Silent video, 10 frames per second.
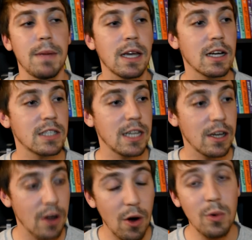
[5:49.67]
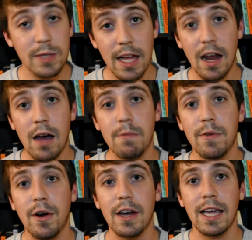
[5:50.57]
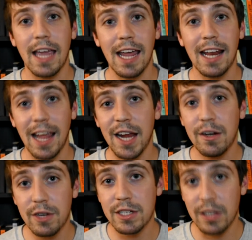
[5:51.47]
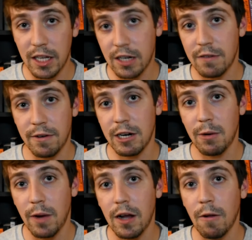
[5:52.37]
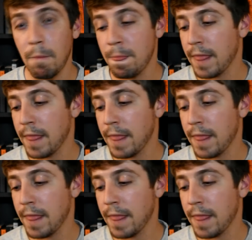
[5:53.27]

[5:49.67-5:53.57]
because he knows that Hop Frog can't handle his liquor very well.